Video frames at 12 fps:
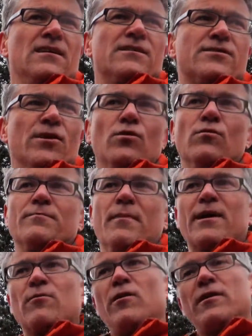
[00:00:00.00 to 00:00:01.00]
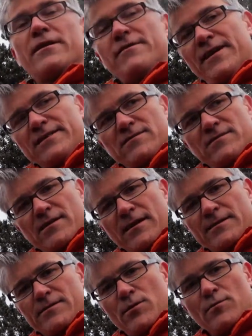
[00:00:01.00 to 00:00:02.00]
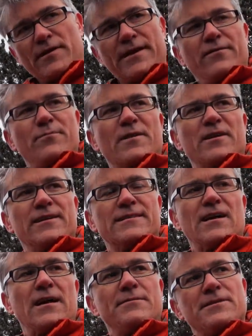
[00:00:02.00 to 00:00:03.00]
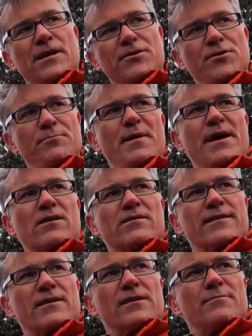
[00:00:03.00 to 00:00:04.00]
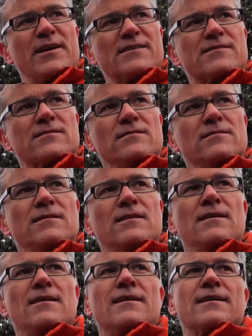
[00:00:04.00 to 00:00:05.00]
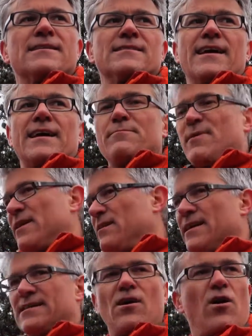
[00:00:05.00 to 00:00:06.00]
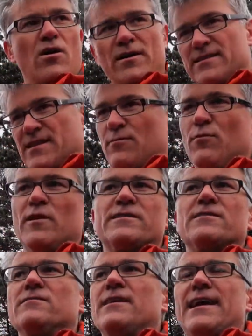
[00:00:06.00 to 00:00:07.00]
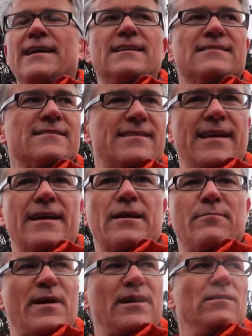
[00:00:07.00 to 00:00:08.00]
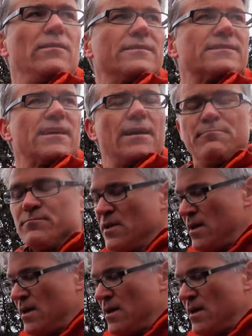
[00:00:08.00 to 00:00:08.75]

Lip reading: So my quality of exercise over a given period of time is actually better than on a bicycle, because I can pedal as hard as I want to, and as I said, I can pedal all the time.